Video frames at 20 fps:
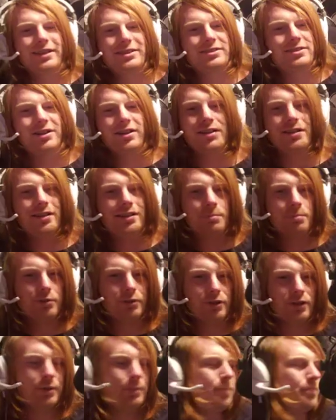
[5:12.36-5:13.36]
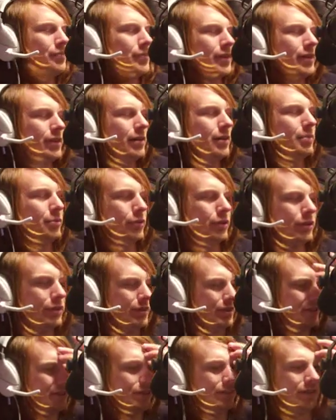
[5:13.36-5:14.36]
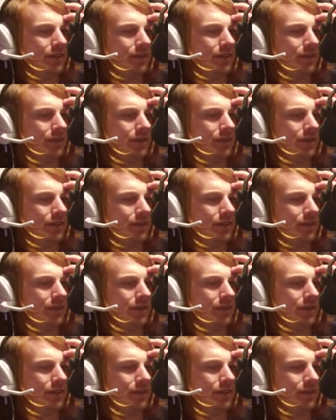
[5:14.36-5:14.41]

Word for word: That's not a point. A point is